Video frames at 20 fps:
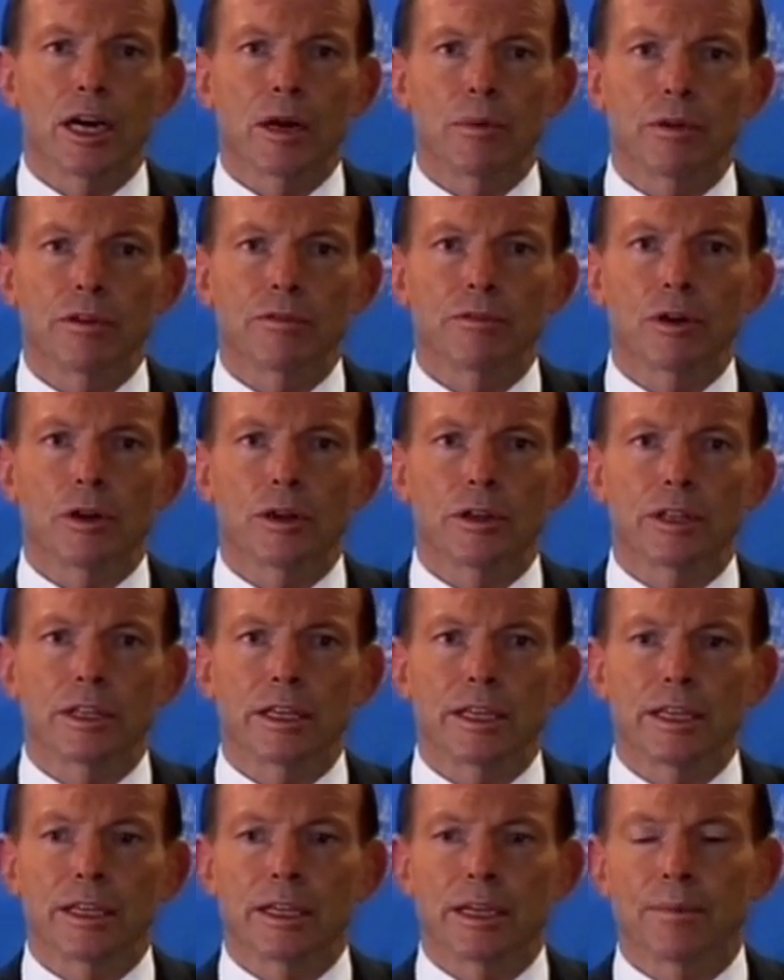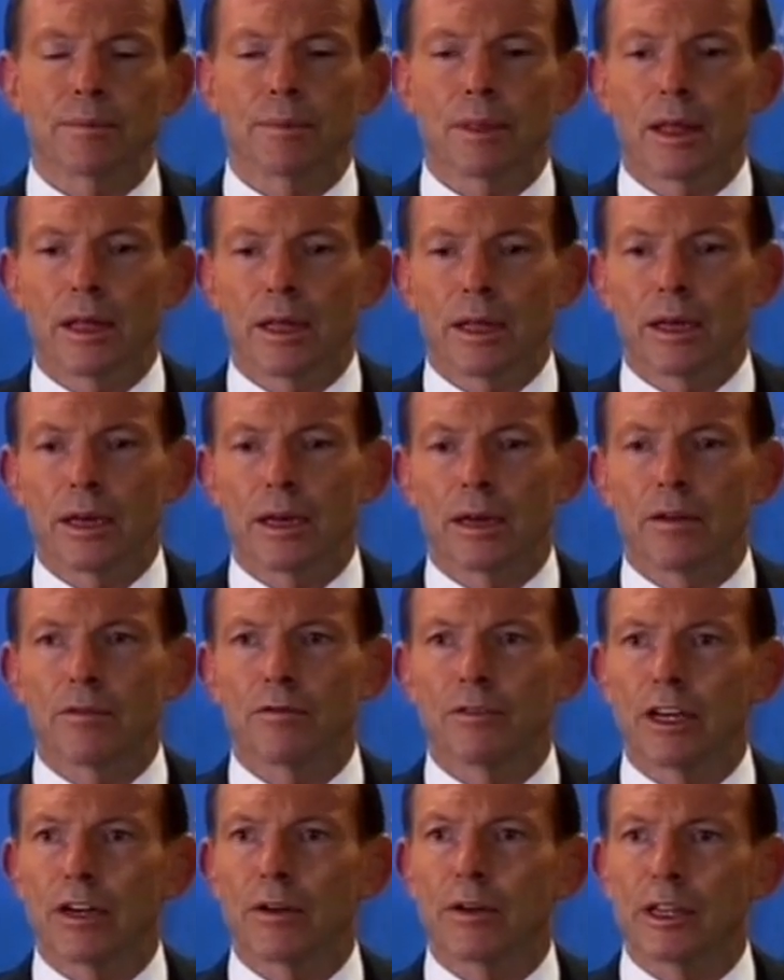we've got the
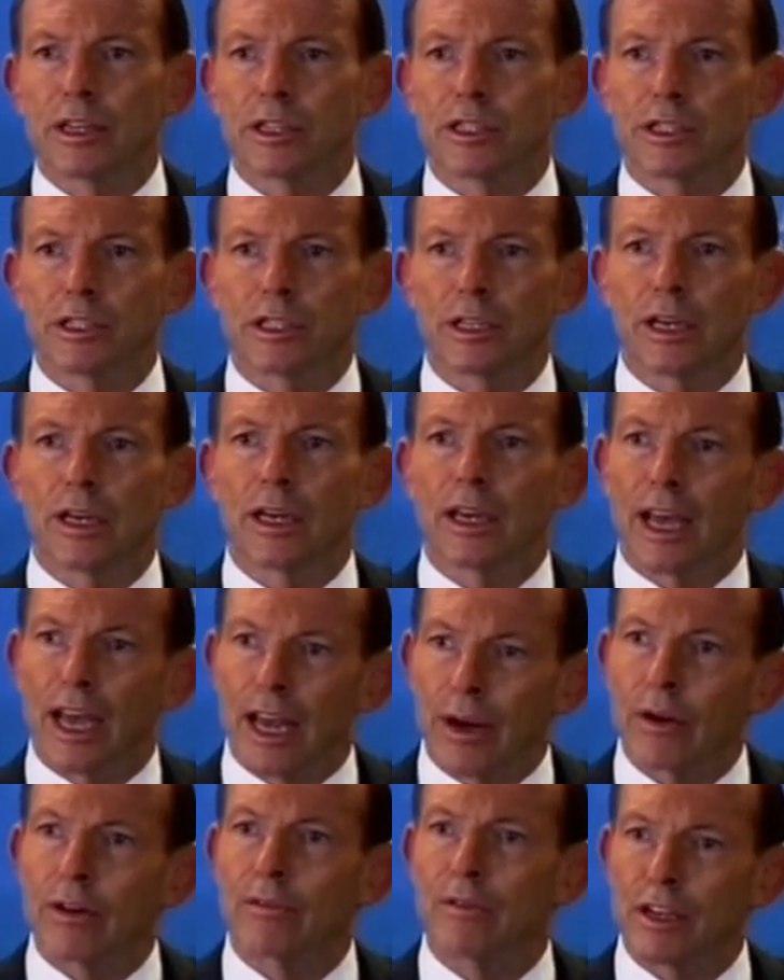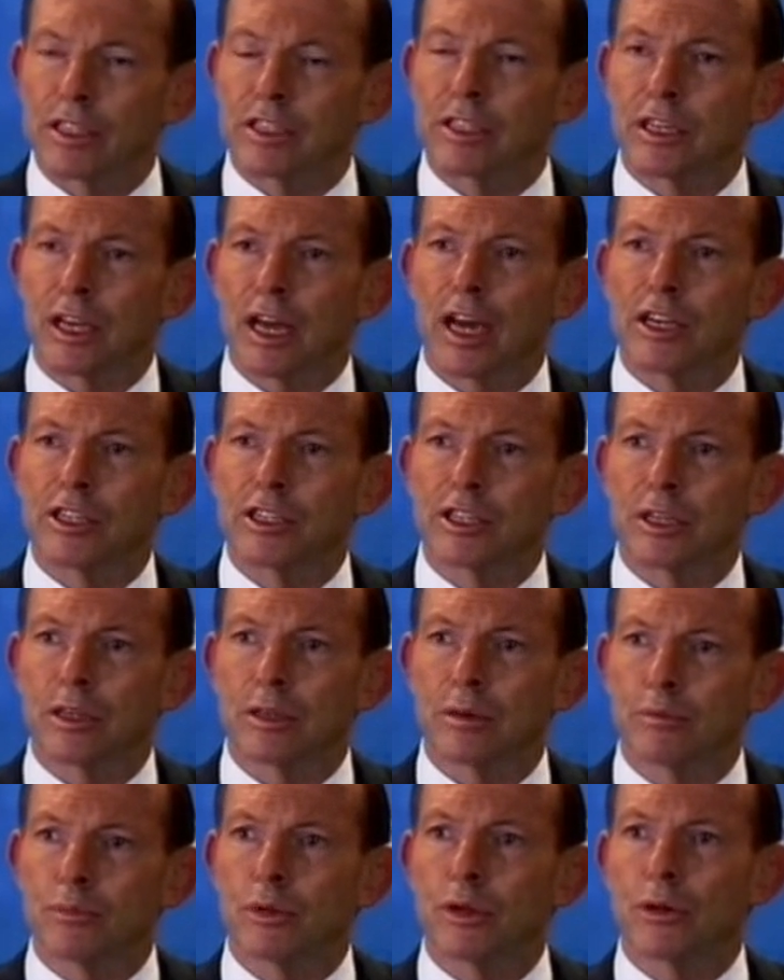various Air
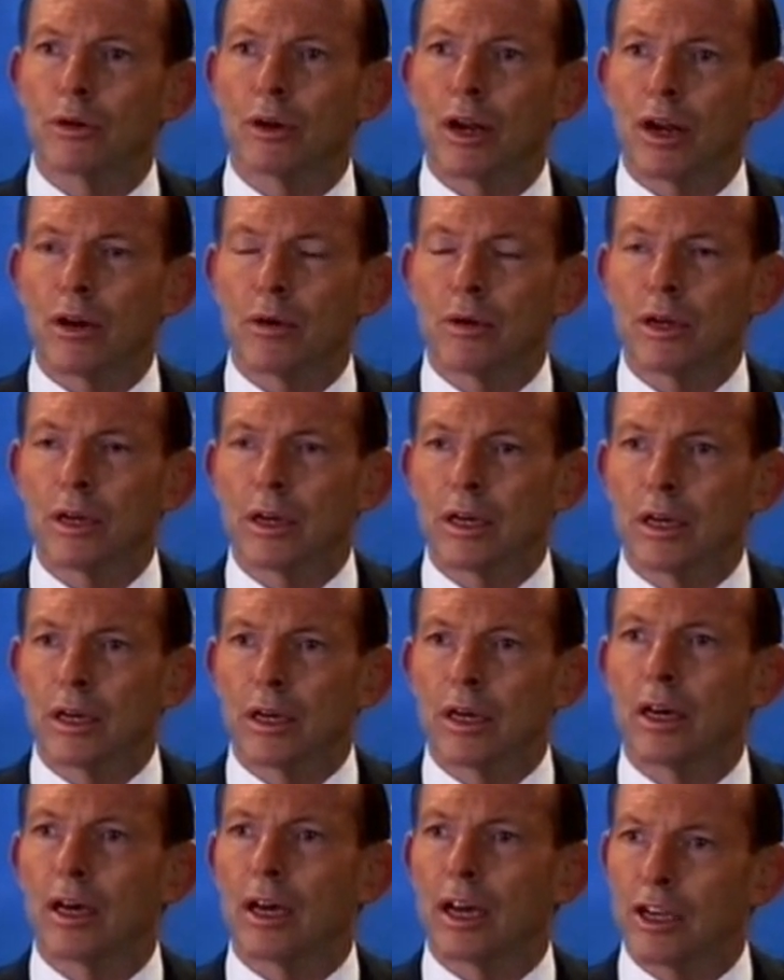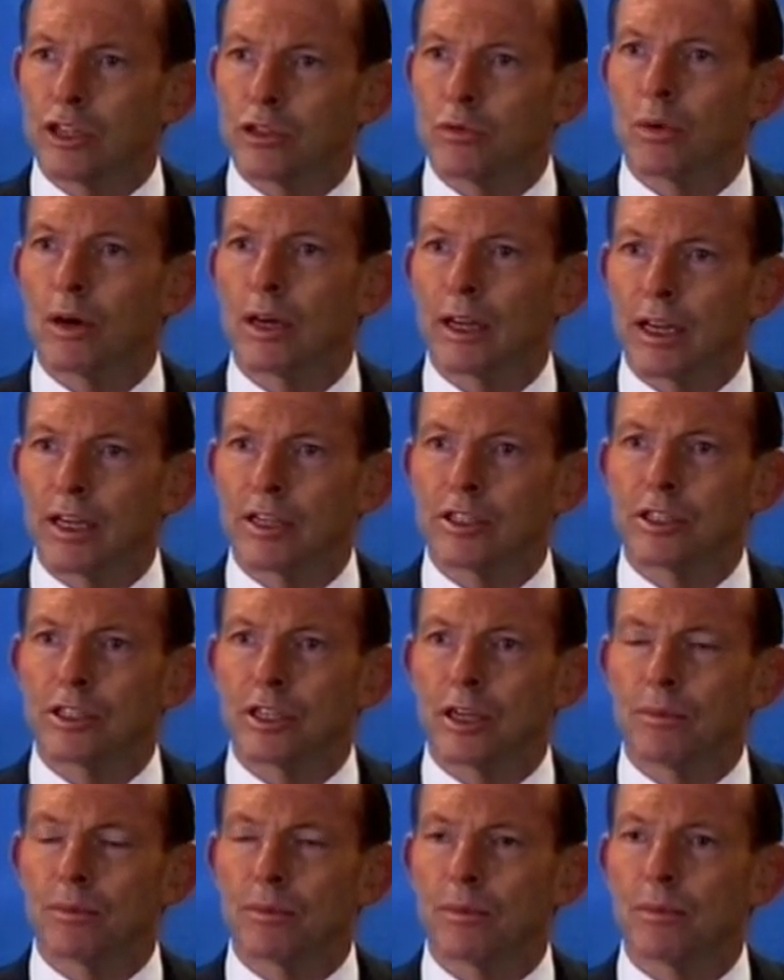Investigation Bureau, as well as
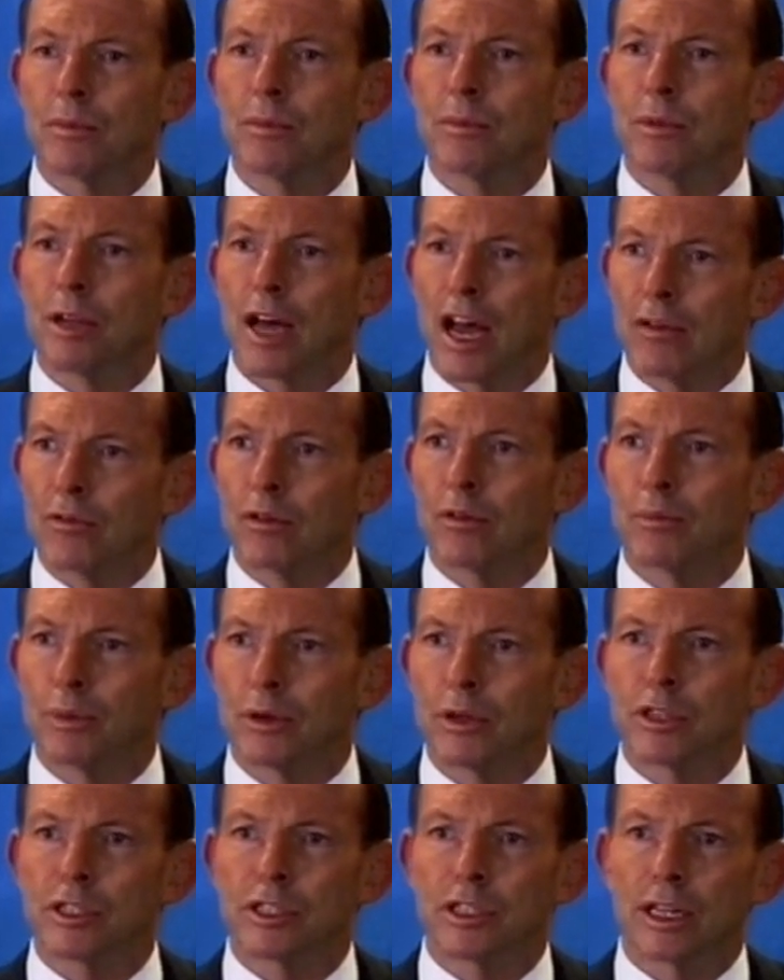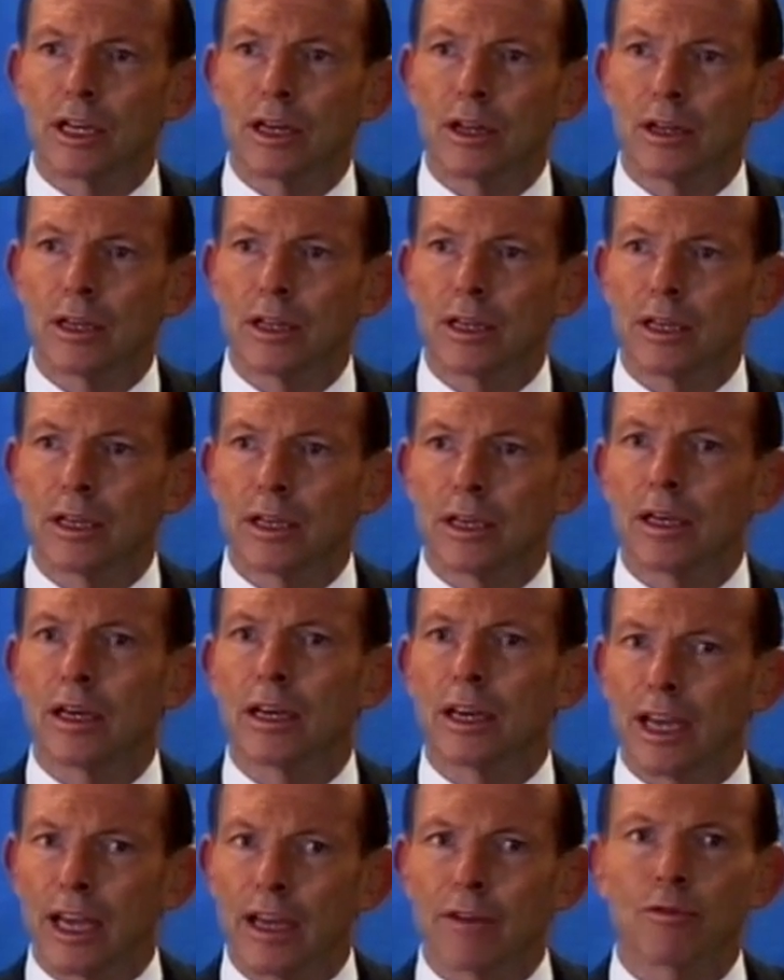naval personnel,
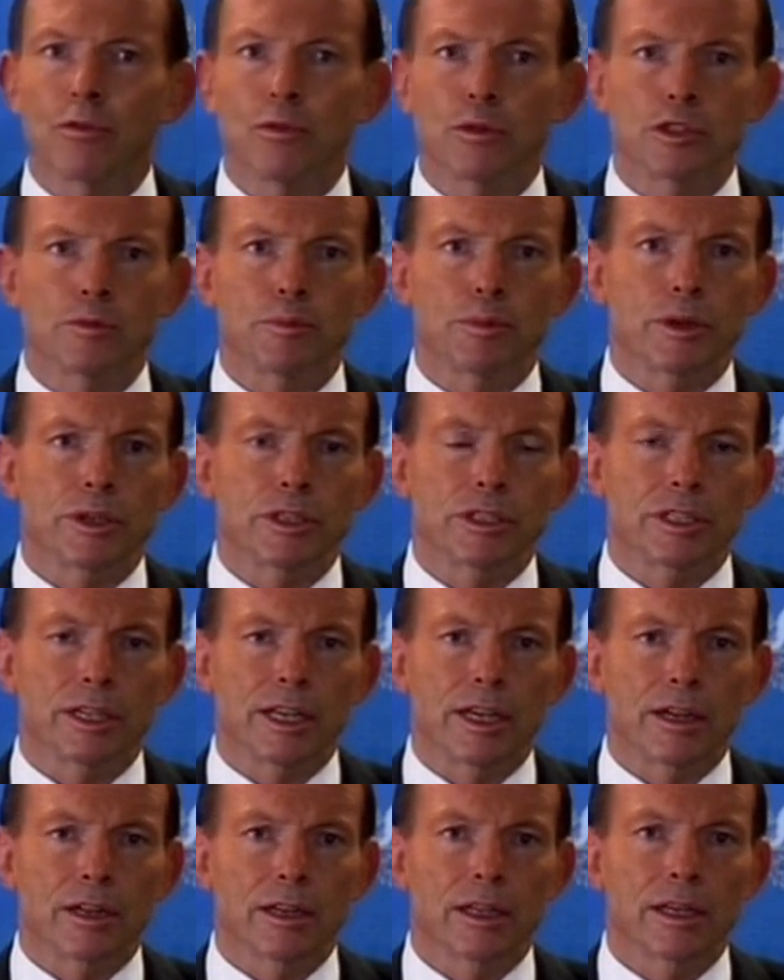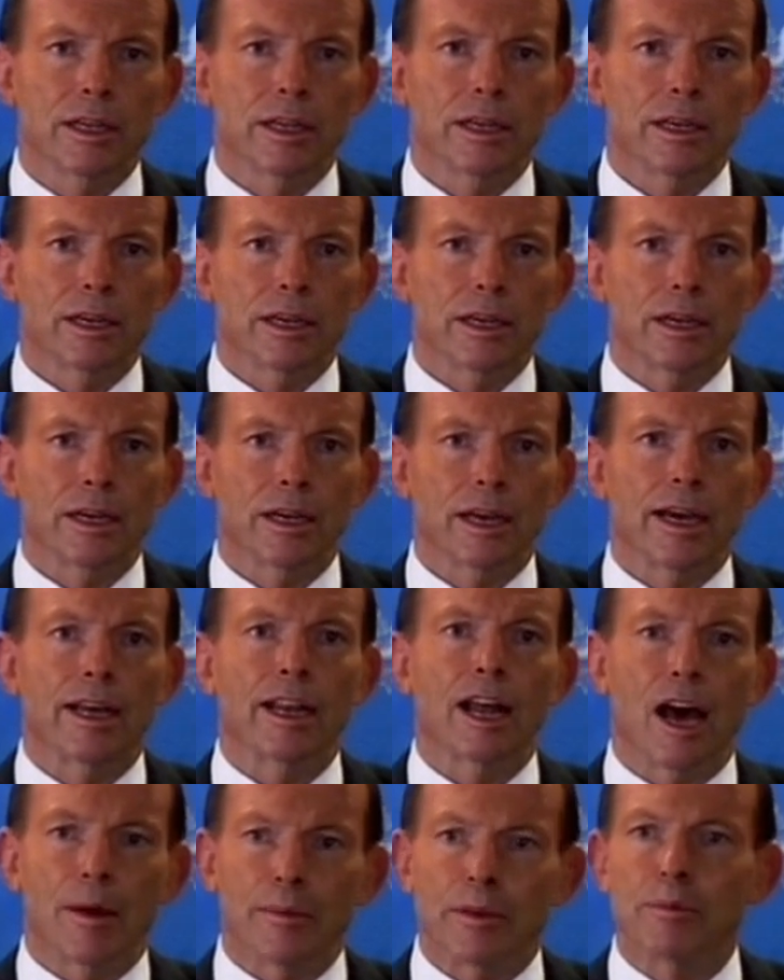Air Force personnel,
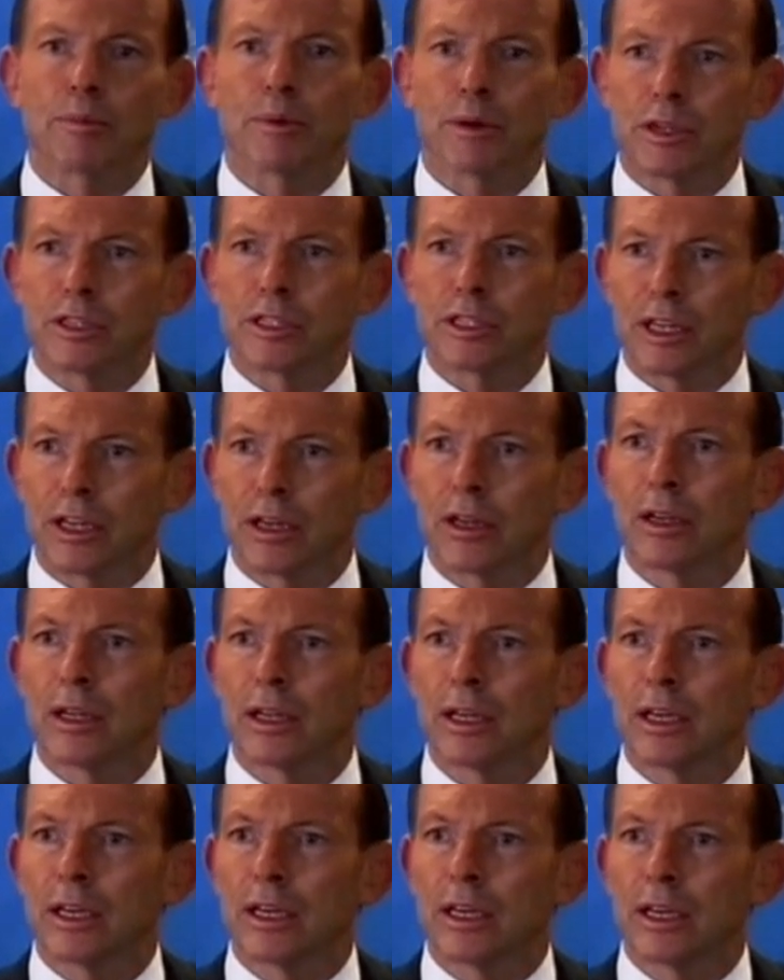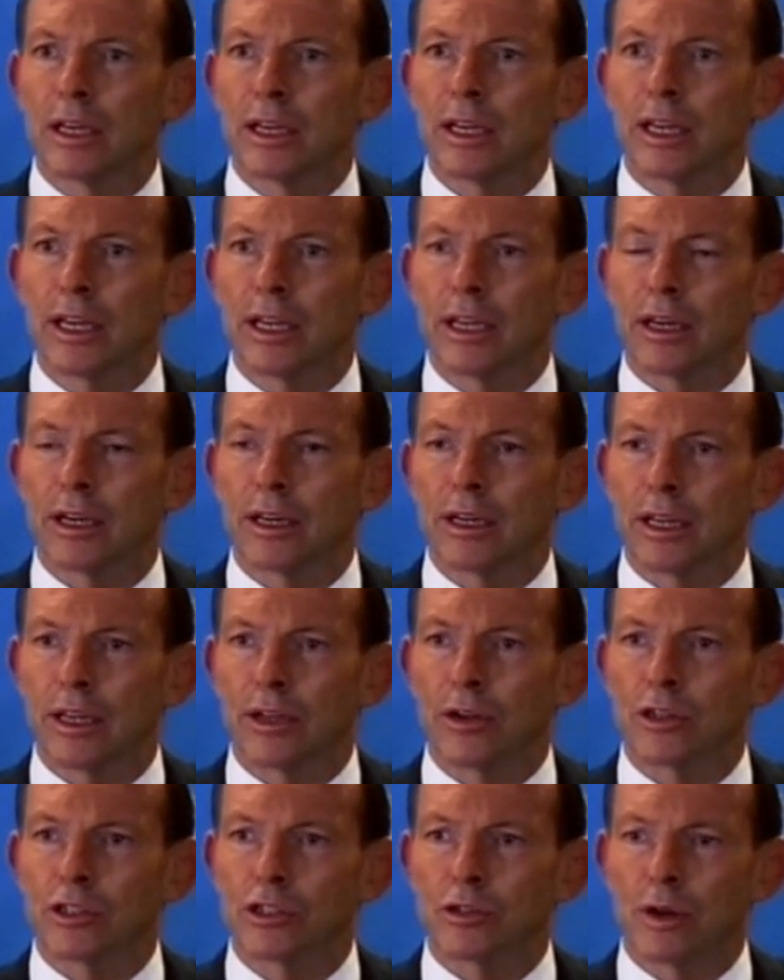and Army personnel here
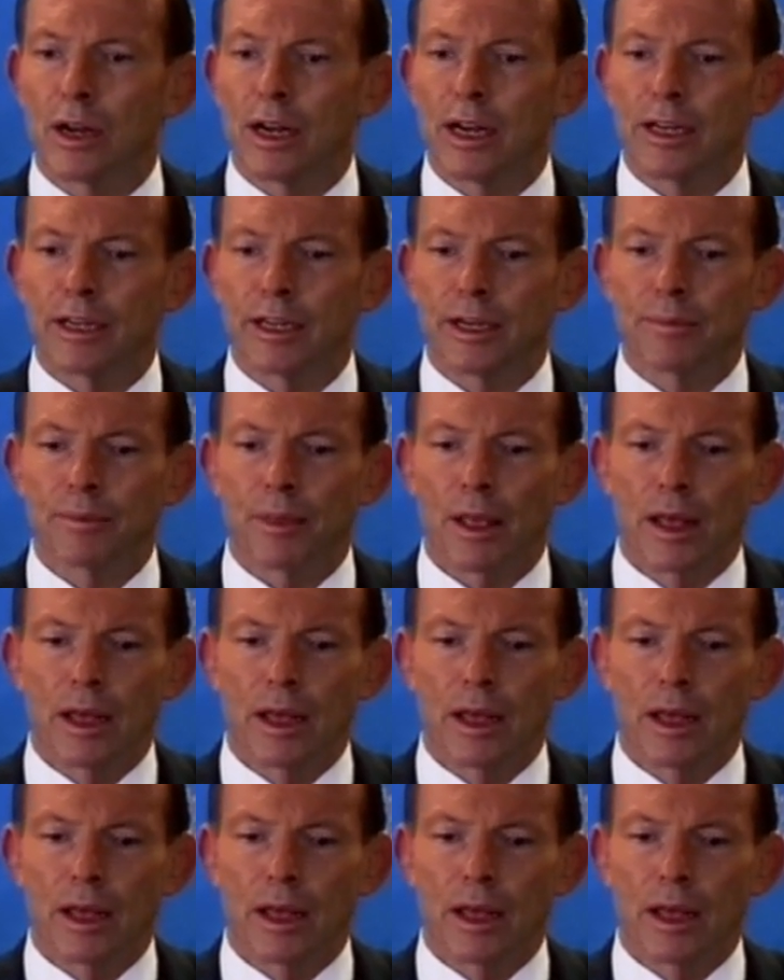in Australia.